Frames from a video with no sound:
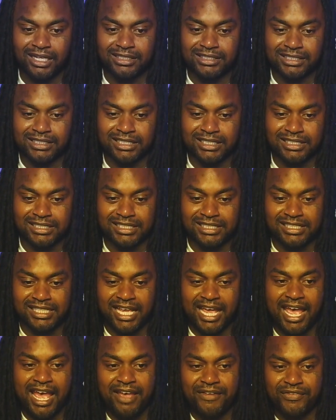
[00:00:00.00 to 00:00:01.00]
Just because it's
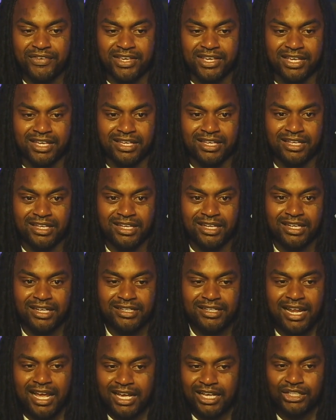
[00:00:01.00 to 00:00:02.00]
heavy.
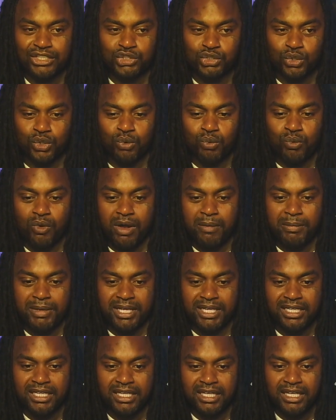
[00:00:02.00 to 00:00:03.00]
Not because you're a
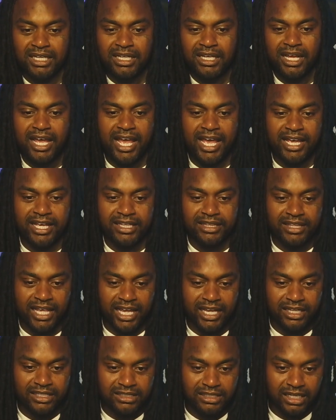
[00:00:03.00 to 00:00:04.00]
woman. Hey,
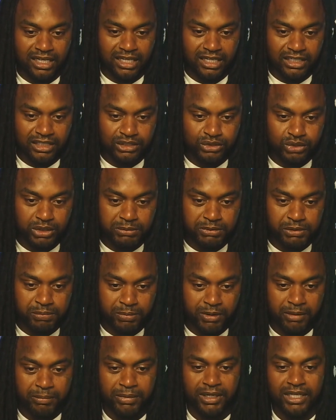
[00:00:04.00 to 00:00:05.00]
thanks, Shrimp
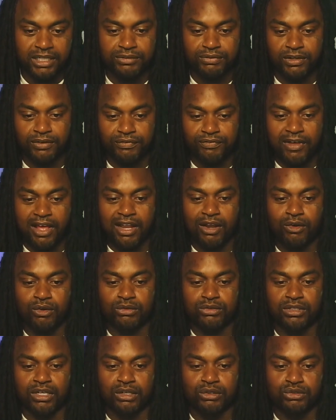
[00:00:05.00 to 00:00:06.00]
Smear Bugs, for the
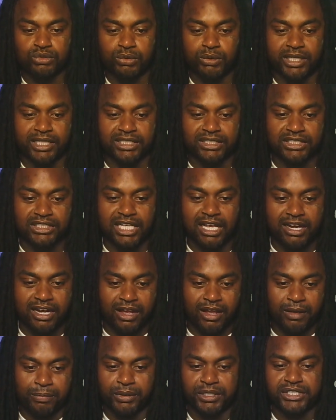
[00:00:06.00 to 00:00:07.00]
follow on Twitch. Shout
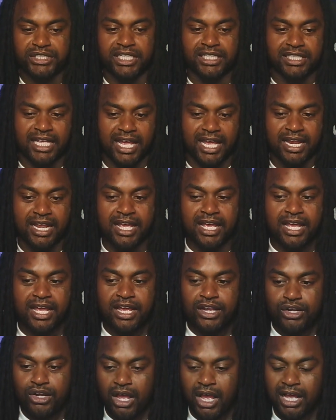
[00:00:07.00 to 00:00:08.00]
out, appreciate that.
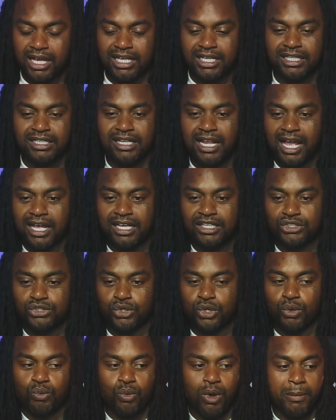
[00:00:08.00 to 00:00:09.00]
Not because
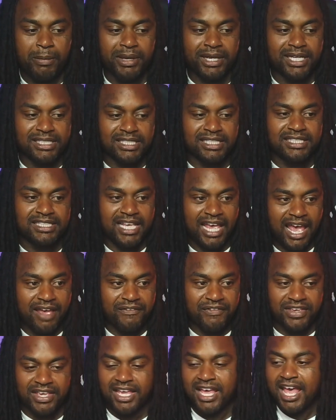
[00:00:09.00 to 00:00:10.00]
you're a woman, because it's
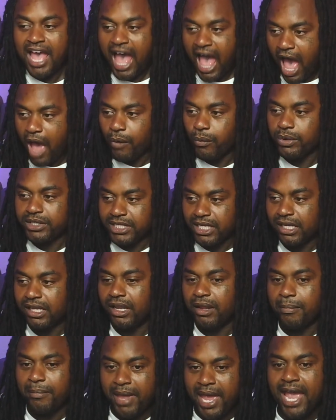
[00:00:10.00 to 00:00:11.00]
heavy. I would
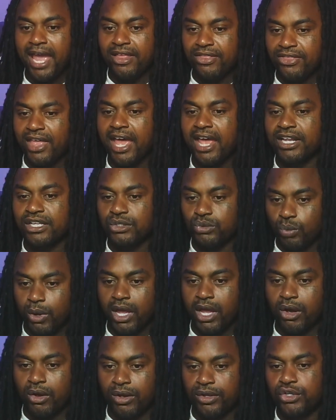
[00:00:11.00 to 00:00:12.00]
tell a man that as
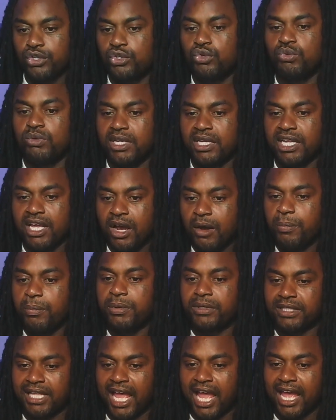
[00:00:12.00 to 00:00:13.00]
well. Do you need help
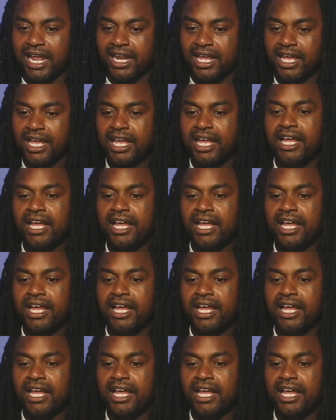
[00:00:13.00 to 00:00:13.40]
with that?